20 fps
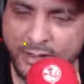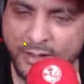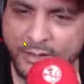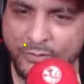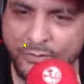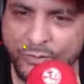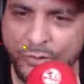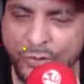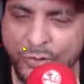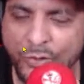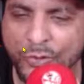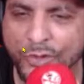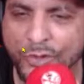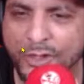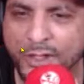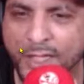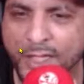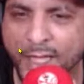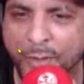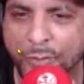Do you
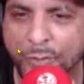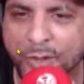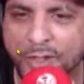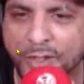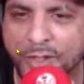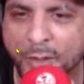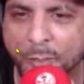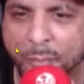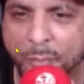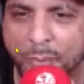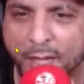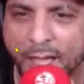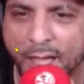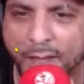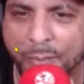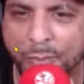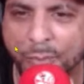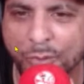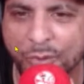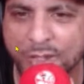look like one of them black
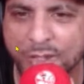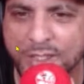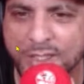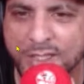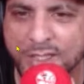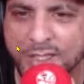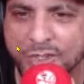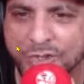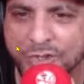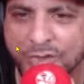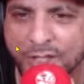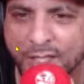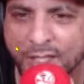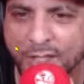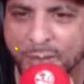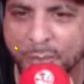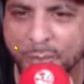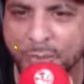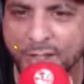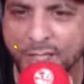boys that's trying
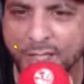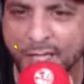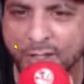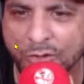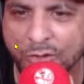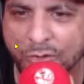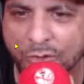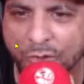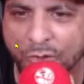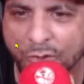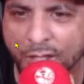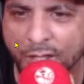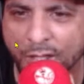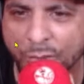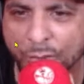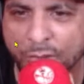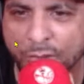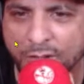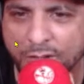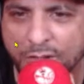to be like, you know, like
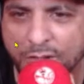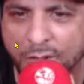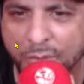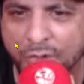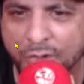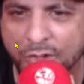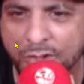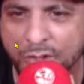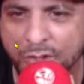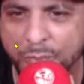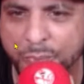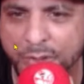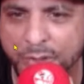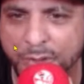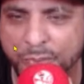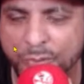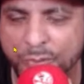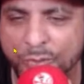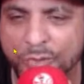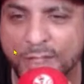one of them hood
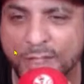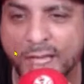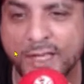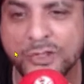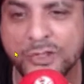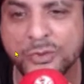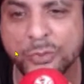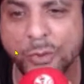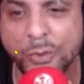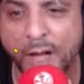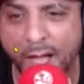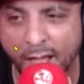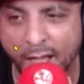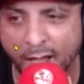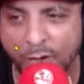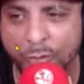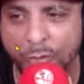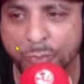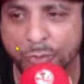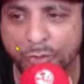people? That's
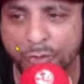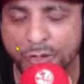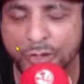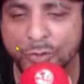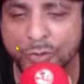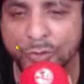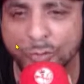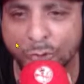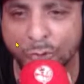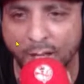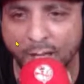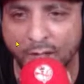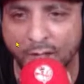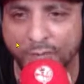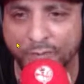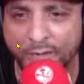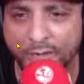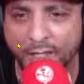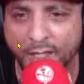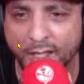wild, boy. You wild
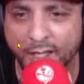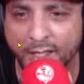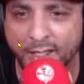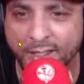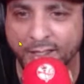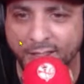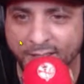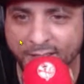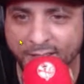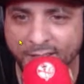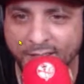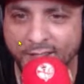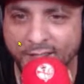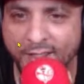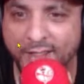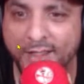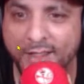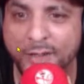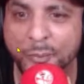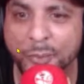for that.
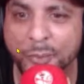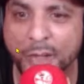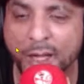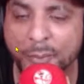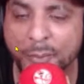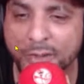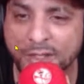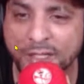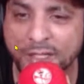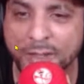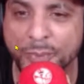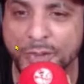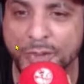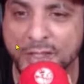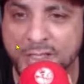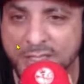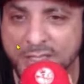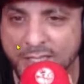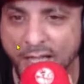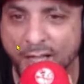But I'm gonna keep it a
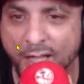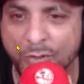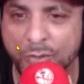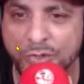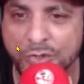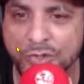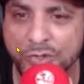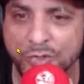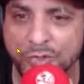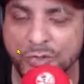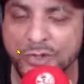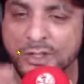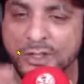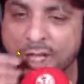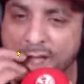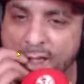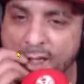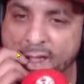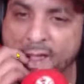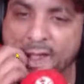stack with you.
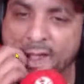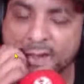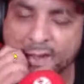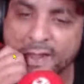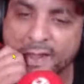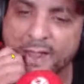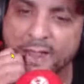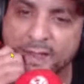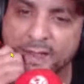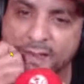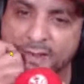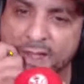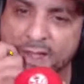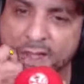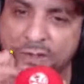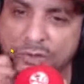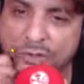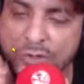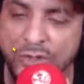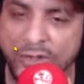Yeah.
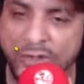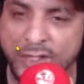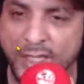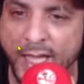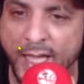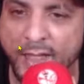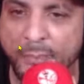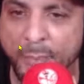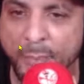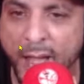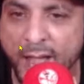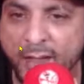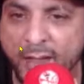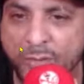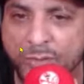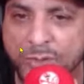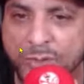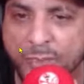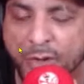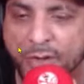You look like
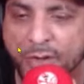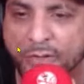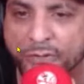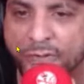Bangham Smurf.